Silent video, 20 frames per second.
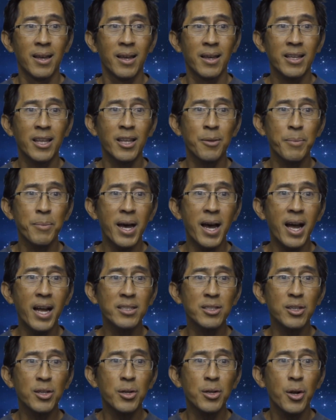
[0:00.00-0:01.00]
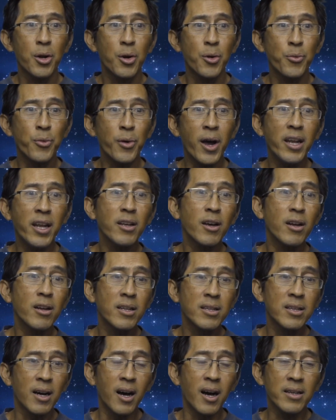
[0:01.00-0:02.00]
Can you imagine riding on a
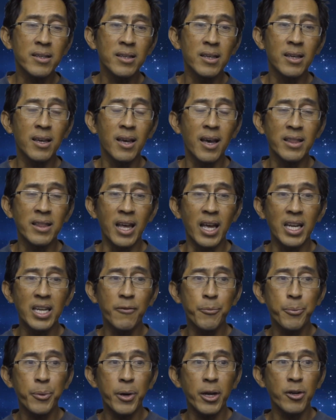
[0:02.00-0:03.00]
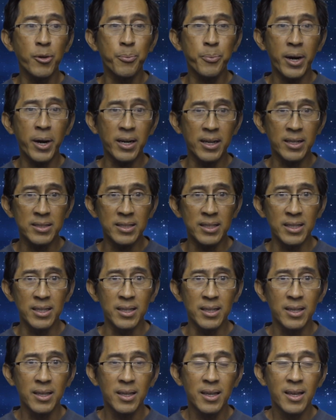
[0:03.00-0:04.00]
donkey at the end of your
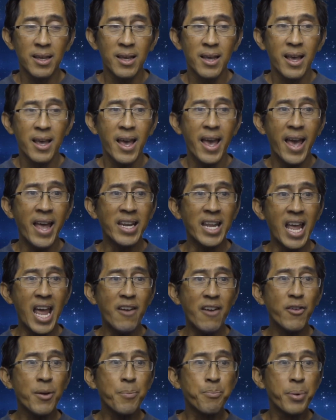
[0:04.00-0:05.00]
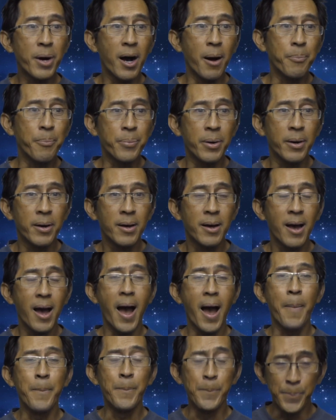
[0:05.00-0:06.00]
pregnancy and every bump,
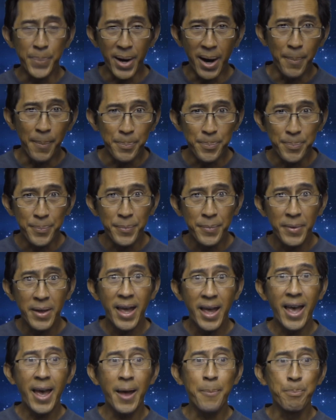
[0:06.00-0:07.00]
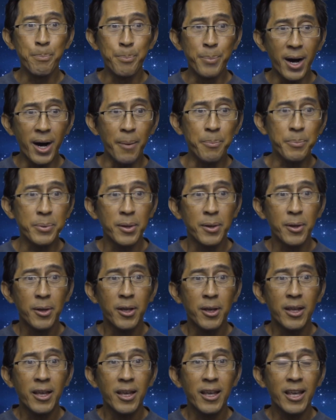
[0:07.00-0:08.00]
a bump and bump,
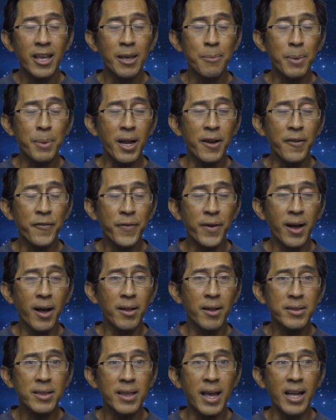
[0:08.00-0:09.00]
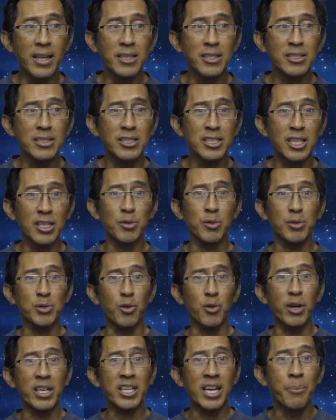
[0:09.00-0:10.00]
it might have felt that Jesus was
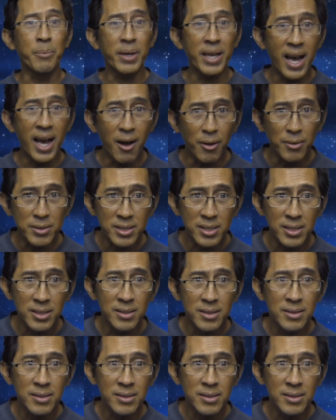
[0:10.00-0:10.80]
already coming out.